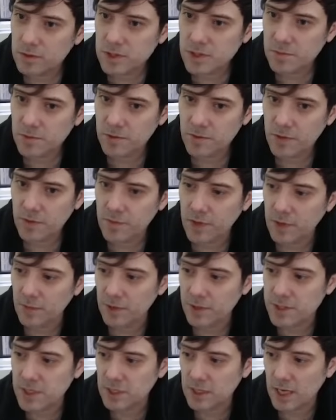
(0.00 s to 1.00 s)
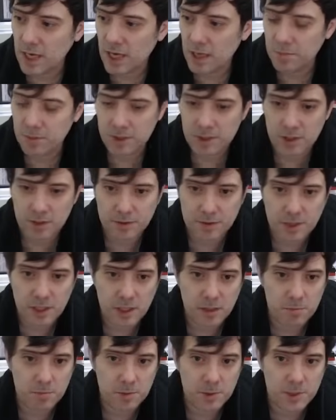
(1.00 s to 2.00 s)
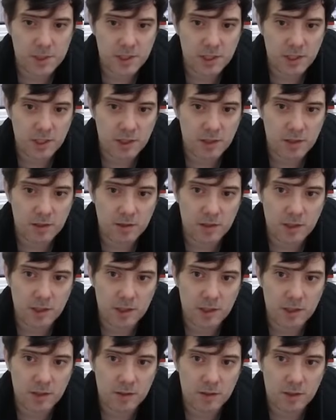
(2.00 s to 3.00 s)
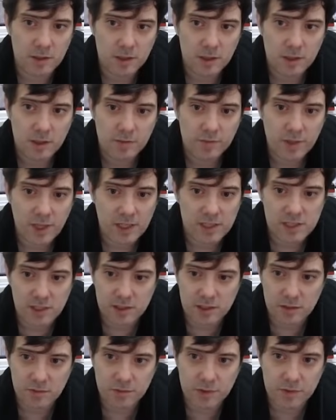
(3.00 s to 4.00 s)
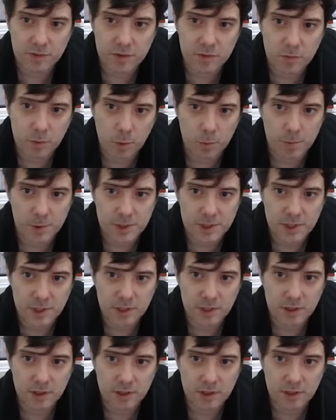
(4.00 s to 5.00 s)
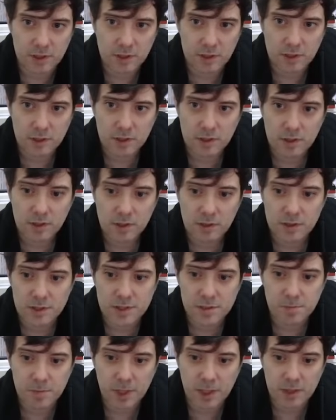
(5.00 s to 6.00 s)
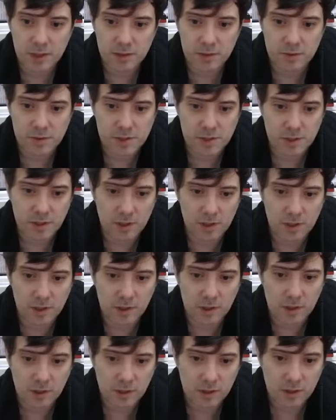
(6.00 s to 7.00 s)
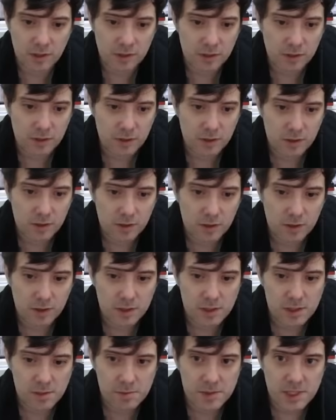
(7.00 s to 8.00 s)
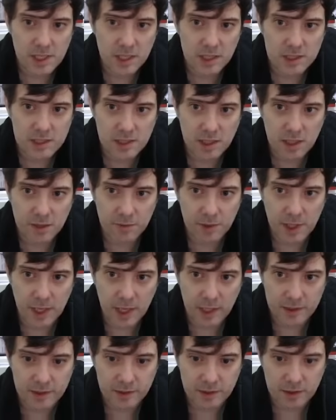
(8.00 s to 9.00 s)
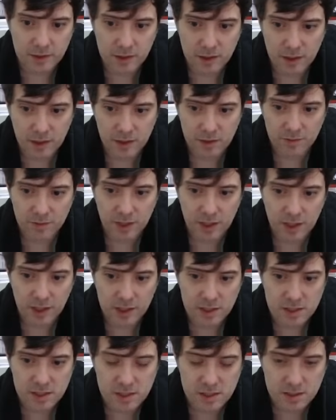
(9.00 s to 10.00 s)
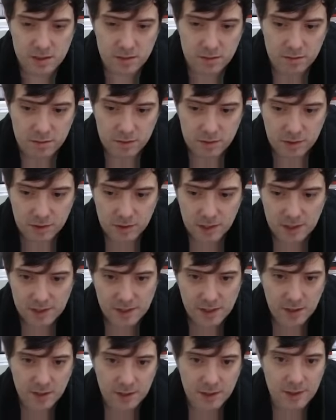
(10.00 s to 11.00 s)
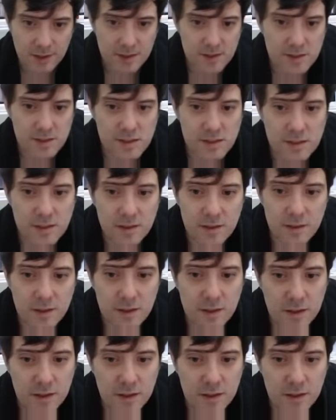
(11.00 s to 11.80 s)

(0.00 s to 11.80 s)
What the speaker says: of our favorites like ADMA down 10%, Vaxcyte down 54% on some bad news there. Some stocks not reacting, Anavex, SLS,